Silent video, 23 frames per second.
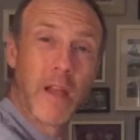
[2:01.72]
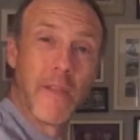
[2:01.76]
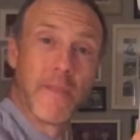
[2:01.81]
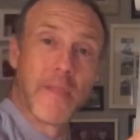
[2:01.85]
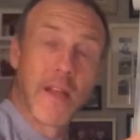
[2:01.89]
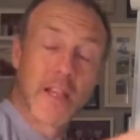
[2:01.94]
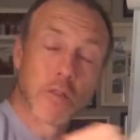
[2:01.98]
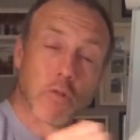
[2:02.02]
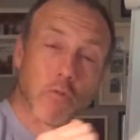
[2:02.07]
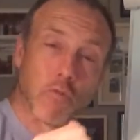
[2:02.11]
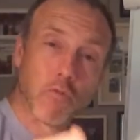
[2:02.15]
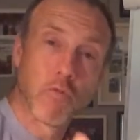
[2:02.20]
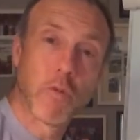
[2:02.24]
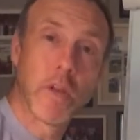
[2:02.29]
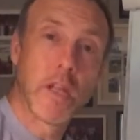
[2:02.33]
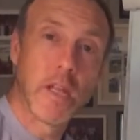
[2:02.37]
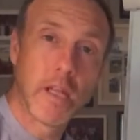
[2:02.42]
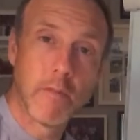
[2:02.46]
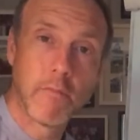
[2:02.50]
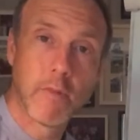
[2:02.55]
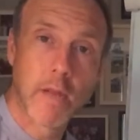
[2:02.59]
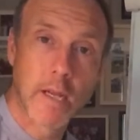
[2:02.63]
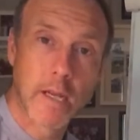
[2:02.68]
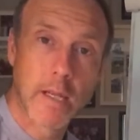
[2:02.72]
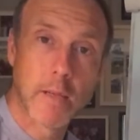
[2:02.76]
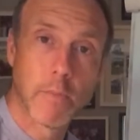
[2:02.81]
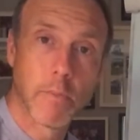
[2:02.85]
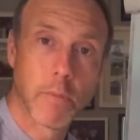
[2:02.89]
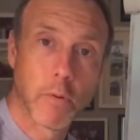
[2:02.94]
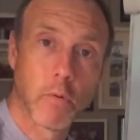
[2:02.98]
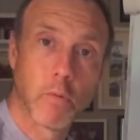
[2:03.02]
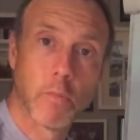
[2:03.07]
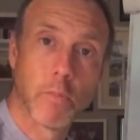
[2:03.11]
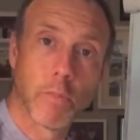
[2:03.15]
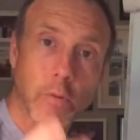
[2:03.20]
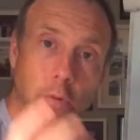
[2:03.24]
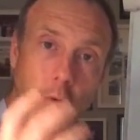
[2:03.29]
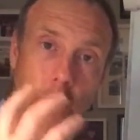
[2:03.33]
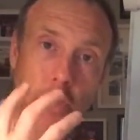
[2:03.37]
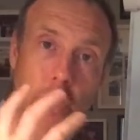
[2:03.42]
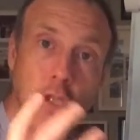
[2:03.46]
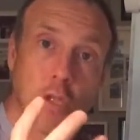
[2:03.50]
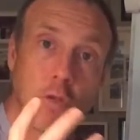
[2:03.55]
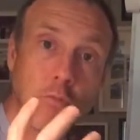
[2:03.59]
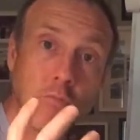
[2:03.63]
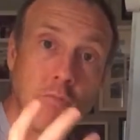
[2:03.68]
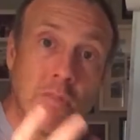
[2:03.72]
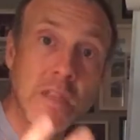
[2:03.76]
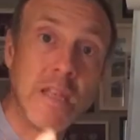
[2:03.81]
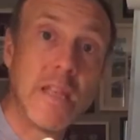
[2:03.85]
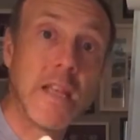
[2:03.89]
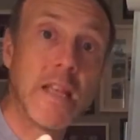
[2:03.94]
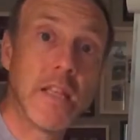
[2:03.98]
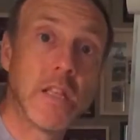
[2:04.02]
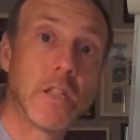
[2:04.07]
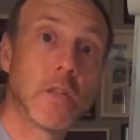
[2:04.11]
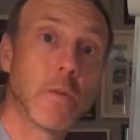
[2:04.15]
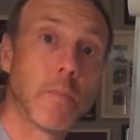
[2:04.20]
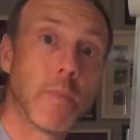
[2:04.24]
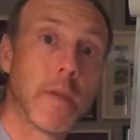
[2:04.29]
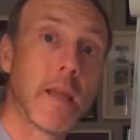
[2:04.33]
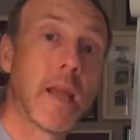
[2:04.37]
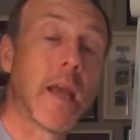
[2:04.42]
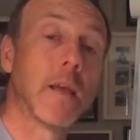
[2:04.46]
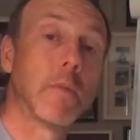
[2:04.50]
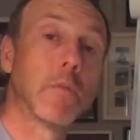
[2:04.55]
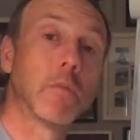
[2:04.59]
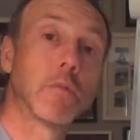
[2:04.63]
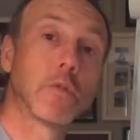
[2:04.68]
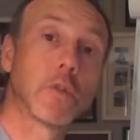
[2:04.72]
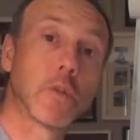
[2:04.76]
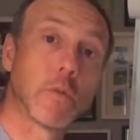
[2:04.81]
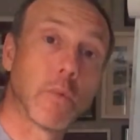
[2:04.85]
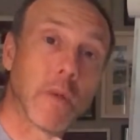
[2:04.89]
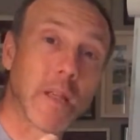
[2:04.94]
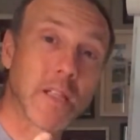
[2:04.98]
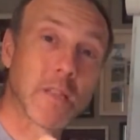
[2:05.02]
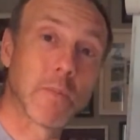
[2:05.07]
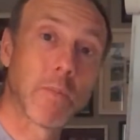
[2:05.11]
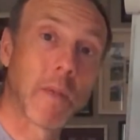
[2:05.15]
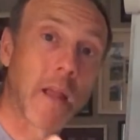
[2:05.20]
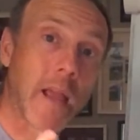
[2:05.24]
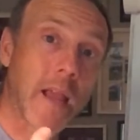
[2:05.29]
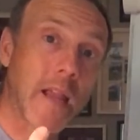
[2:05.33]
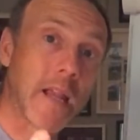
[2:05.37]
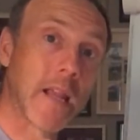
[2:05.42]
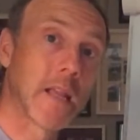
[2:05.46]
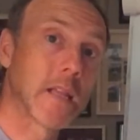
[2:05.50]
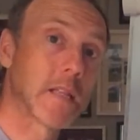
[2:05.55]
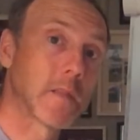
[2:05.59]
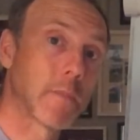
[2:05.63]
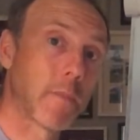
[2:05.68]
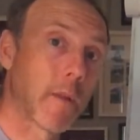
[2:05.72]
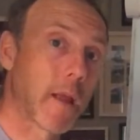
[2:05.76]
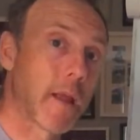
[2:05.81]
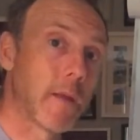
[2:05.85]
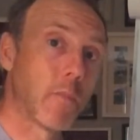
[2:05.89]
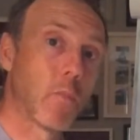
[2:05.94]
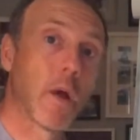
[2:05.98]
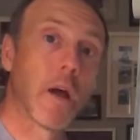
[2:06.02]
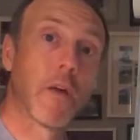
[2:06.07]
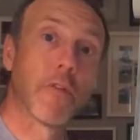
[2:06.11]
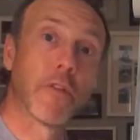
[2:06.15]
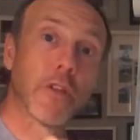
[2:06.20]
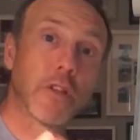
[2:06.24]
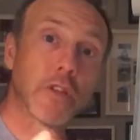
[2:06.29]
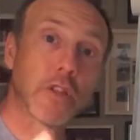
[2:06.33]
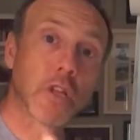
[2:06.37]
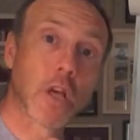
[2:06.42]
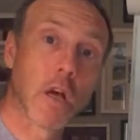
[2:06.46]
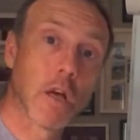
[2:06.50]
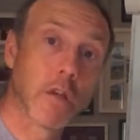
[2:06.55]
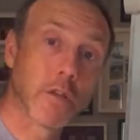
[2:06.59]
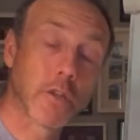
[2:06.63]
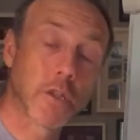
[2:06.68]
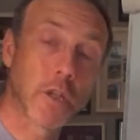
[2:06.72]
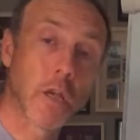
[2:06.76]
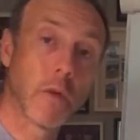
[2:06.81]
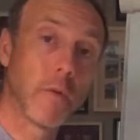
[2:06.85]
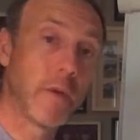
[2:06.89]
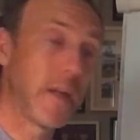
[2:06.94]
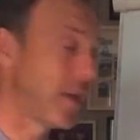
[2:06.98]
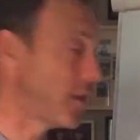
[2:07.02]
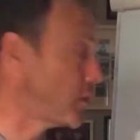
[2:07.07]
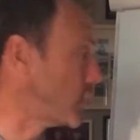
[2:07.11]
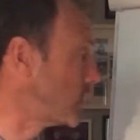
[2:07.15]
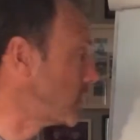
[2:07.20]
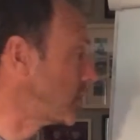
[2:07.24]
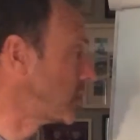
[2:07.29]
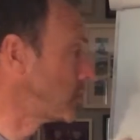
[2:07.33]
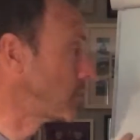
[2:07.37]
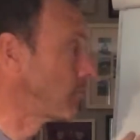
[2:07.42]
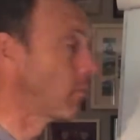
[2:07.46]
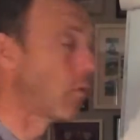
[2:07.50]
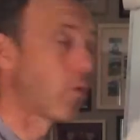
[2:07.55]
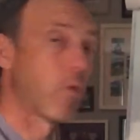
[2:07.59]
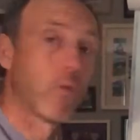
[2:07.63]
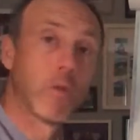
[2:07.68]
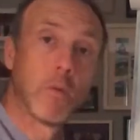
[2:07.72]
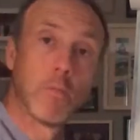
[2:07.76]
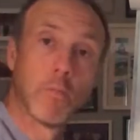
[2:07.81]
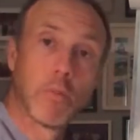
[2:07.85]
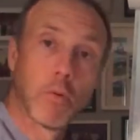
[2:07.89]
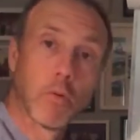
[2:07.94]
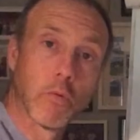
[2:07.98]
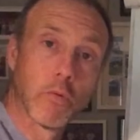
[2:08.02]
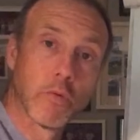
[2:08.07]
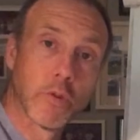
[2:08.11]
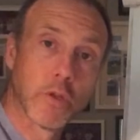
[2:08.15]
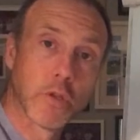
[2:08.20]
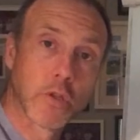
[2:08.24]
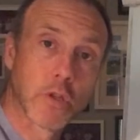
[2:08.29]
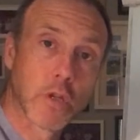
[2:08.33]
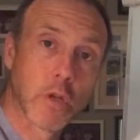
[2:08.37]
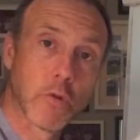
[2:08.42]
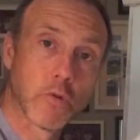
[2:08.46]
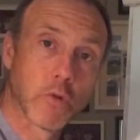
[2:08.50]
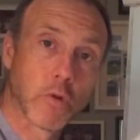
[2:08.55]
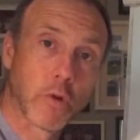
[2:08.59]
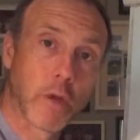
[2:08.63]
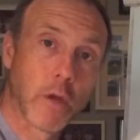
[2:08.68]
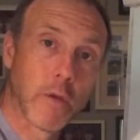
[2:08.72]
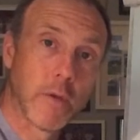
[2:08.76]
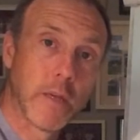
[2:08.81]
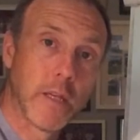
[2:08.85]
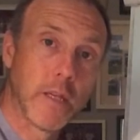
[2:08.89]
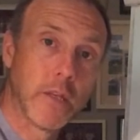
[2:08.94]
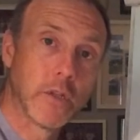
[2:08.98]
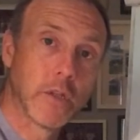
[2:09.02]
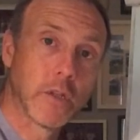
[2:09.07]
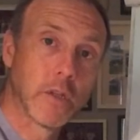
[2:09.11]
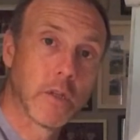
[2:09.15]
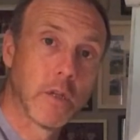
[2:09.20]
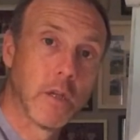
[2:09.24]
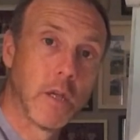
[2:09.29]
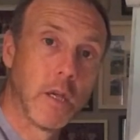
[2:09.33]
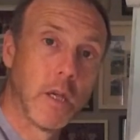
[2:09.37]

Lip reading: and that's a really, really important point that you need to be able to explain well, that task cohesion is more important than social cohesion.